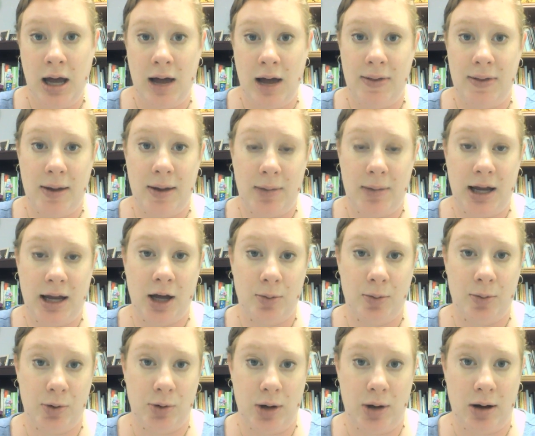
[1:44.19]
and that might
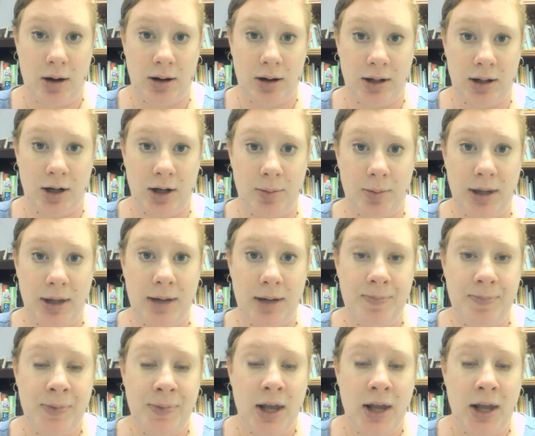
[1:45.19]
help you out a little bit.